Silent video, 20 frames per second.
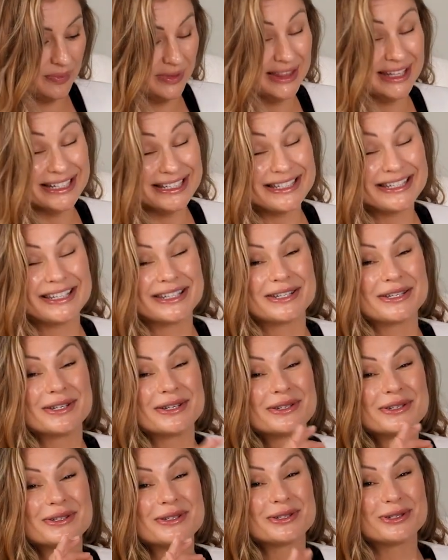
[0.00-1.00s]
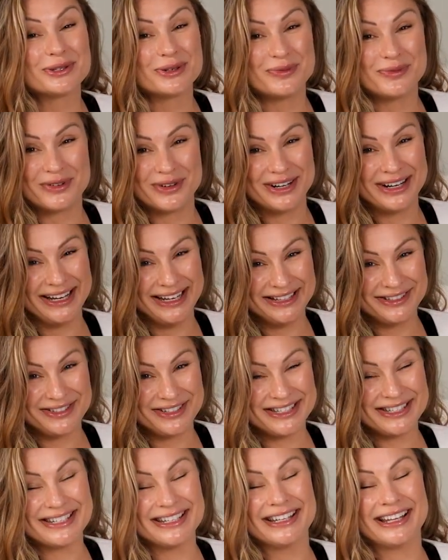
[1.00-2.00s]
This is super
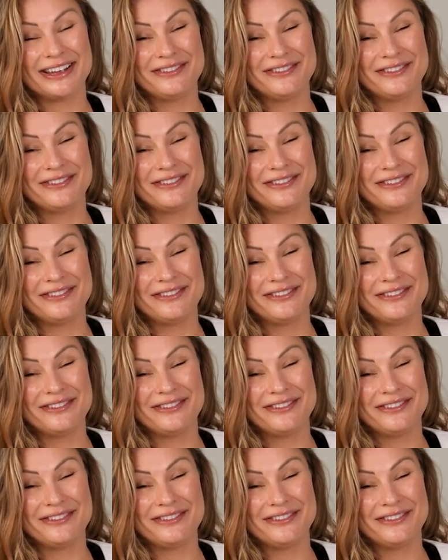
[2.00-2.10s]
interesting.